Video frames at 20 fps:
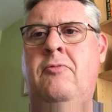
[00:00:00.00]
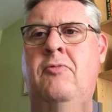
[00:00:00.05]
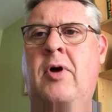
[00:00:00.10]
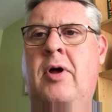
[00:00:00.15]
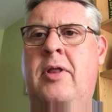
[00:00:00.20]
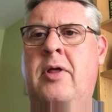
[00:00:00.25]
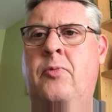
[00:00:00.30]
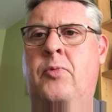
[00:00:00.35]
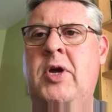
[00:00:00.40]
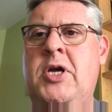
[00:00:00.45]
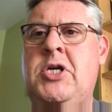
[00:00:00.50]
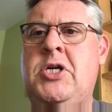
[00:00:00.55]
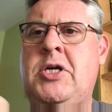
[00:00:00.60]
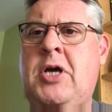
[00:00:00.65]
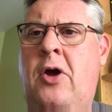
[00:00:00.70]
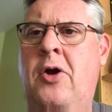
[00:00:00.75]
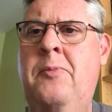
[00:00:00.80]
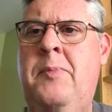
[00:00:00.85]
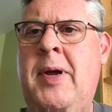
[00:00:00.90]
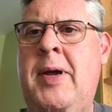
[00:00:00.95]
Rather, we
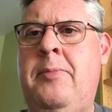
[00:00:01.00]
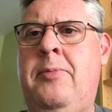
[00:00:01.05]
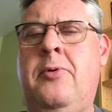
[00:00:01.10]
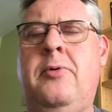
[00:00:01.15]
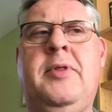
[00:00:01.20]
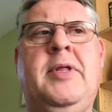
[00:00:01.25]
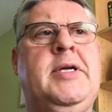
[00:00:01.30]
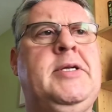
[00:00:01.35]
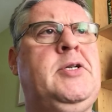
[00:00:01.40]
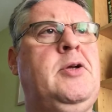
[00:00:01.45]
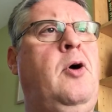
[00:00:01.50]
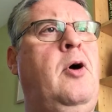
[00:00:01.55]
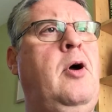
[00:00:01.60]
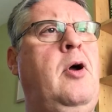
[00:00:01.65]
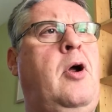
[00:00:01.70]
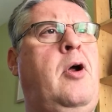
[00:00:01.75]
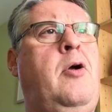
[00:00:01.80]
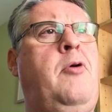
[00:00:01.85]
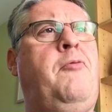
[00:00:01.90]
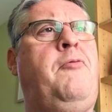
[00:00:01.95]
show people this
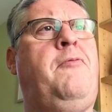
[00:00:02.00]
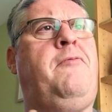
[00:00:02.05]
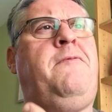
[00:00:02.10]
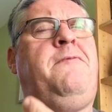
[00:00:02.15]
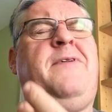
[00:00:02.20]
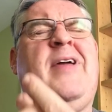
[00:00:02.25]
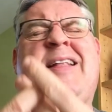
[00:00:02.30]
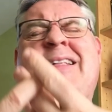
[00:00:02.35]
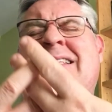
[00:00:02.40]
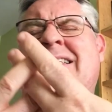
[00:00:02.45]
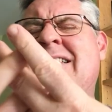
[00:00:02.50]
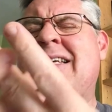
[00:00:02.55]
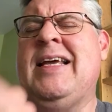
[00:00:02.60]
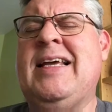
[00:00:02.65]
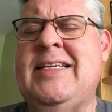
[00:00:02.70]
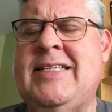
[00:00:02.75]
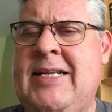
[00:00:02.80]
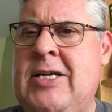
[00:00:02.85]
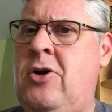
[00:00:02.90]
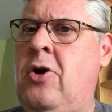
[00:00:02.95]

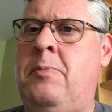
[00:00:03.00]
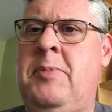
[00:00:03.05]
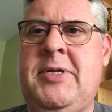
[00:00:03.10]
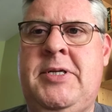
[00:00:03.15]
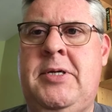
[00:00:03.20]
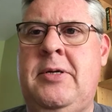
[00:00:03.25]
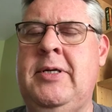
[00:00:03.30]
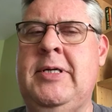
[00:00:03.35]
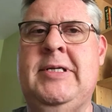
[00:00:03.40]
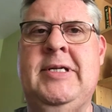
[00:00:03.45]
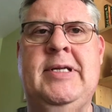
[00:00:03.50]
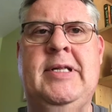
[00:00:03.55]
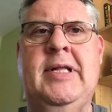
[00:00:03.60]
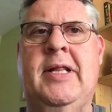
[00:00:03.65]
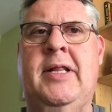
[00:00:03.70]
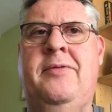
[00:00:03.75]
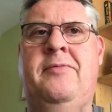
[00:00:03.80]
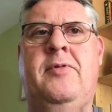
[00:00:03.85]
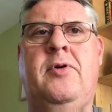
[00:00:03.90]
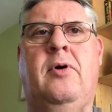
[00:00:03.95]
fantastic opportunity
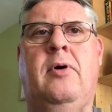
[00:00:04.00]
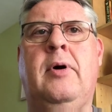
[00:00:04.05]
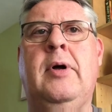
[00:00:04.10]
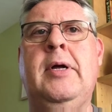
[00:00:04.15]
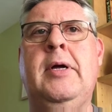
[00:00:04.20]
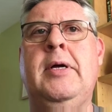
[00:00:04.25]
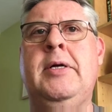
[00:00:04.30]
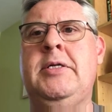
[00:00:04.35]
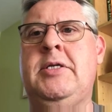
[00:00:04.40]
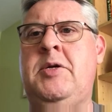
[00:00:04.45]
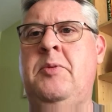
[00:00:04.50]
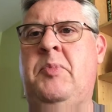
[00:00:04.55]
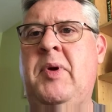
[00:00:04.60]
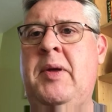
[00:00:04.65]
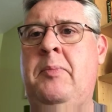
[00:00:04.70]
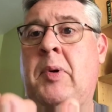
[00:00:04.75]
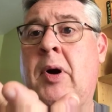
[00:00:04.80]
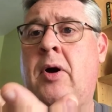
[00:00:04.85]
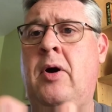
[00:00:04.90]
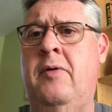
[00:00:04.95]
that they've got to
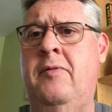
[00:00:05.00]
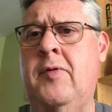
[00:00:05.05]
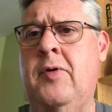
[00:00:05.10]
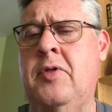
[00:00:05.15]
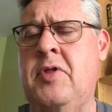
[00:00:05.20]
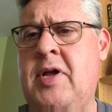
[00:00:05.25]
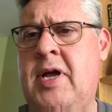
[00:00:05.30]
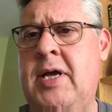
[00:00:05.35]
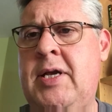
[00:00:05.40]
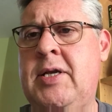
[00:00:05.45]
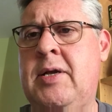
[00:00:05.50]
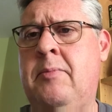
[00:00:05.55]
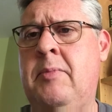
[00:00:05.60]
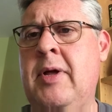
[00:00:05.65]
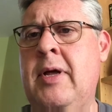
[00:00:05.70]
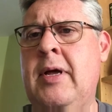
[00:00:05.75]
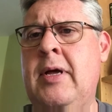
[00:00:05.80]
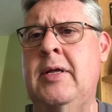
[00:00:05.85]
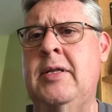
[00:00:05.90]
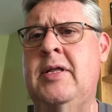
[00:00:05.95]
be part of God's kingdom
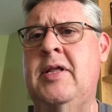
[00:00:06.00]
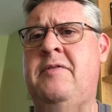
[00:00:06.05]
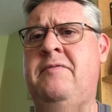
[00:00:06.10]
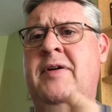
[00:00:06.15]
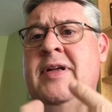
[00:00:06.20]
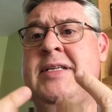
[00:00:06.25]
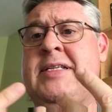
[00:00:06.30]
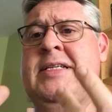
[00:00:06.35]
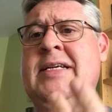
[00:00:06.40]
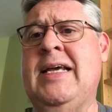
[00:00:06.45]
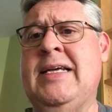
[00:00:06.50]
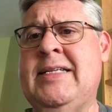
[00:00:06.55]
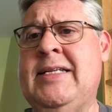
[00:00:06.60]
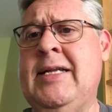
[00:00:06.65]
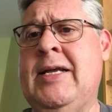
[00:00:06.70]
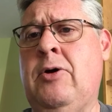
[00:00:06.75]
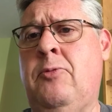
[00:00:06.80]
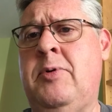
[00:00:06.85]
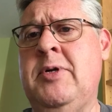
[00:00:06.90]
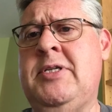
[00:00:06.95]
this
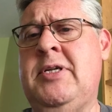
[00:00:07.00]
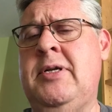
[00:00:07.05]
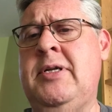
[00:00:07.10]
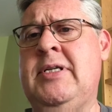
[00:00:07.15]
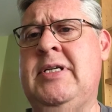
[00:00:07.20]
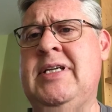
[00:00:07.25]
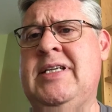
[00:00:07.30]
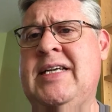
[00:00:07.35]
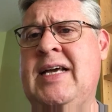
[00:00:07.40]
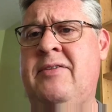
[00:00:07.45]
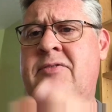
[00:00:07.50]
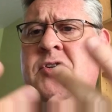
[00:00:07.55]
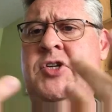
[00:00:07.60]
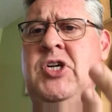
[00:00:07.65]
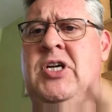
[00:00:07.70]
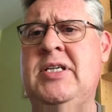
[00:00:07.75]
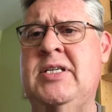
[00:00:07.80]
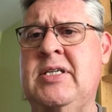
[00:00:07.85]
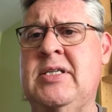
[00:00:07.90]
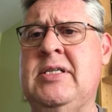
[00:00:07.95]
fantastic opportunity to have
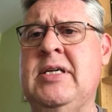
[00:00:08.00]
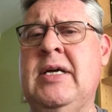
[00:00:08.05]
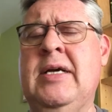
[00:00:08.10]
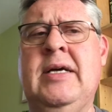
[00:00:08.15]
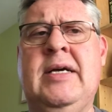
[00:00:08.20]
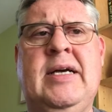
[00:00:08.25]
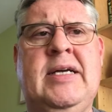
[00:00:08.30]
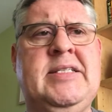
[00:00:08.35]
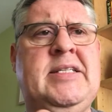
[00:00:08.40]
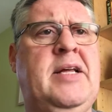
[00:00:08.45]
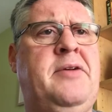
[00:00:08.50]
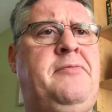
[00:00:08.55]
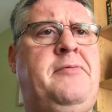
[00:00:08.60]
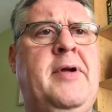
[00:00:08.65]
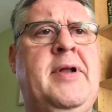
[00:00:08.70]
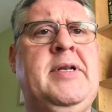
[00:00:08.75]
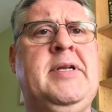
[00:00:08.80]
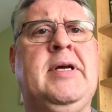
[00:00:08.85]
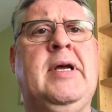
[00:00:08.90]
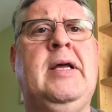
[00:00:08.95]
Jesus as their
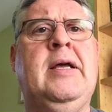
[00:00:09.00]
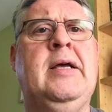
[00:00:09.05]
friend